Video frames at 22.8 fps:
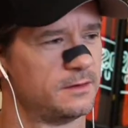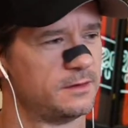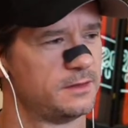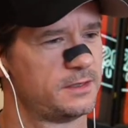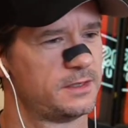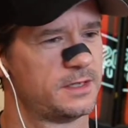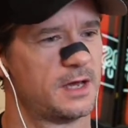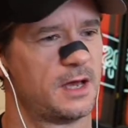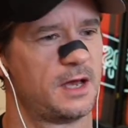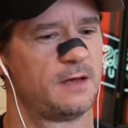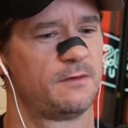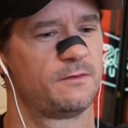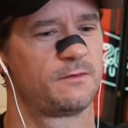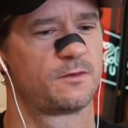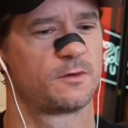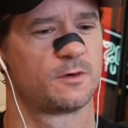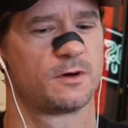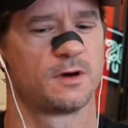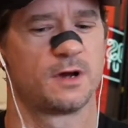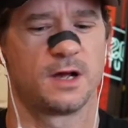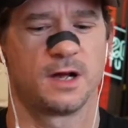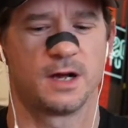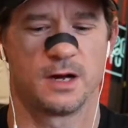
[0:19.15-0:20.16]
It's time
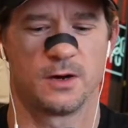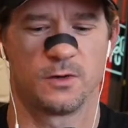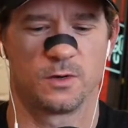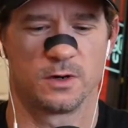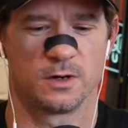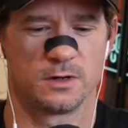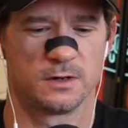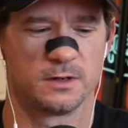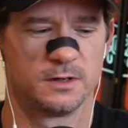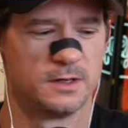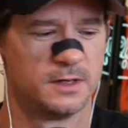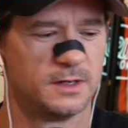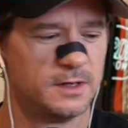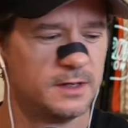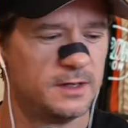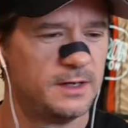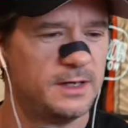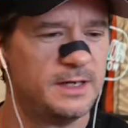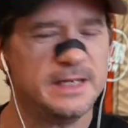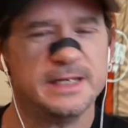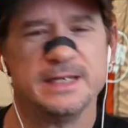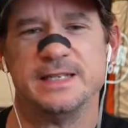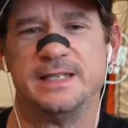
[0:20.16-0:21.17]
for our
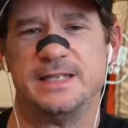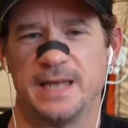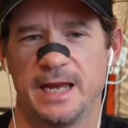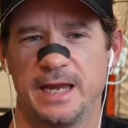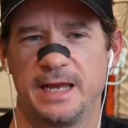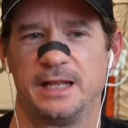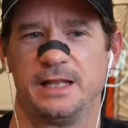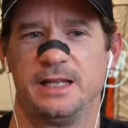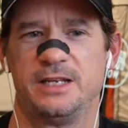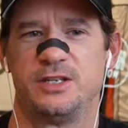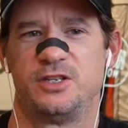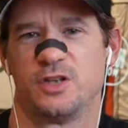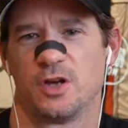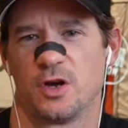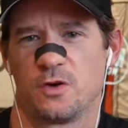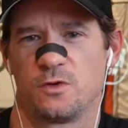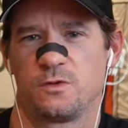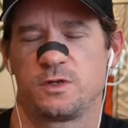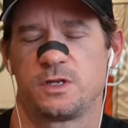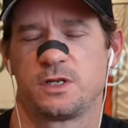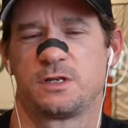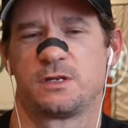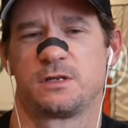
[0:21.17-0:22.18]
daily
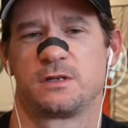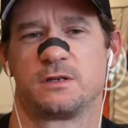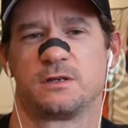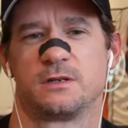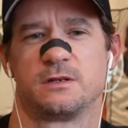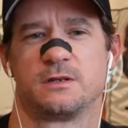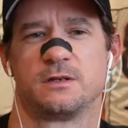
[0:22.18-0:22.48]
dose